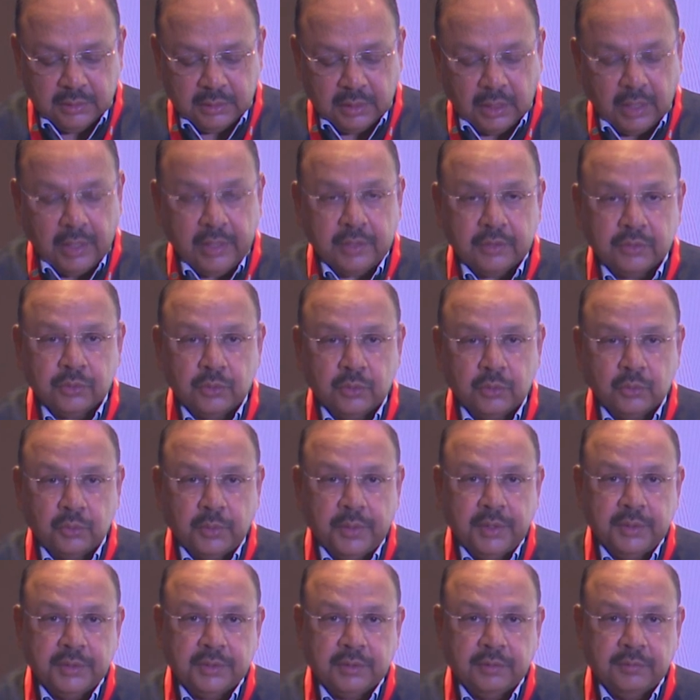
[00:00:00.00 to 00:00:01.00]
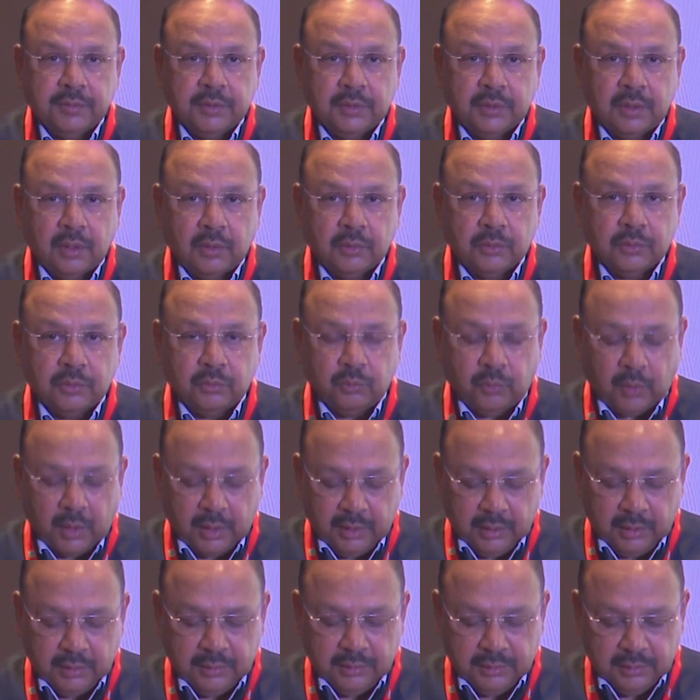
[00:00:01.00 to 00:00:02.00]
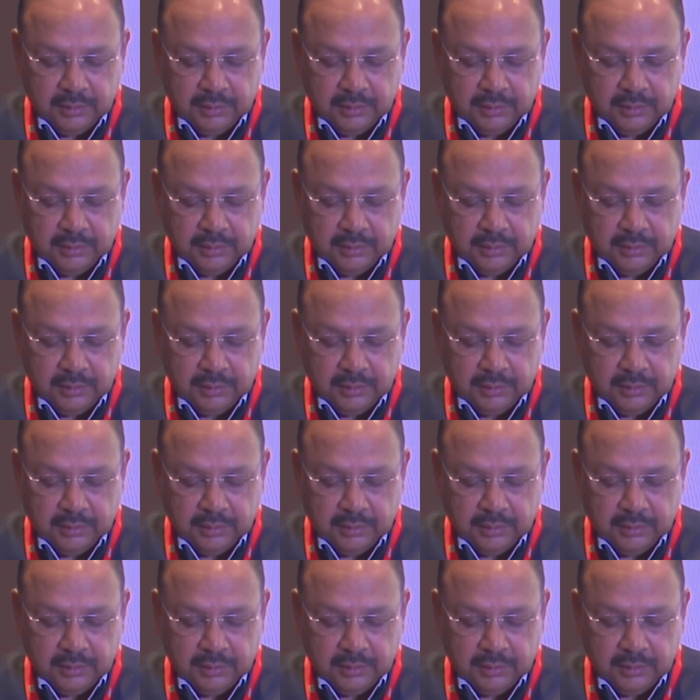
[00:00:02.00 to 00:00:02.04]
ISO 27001,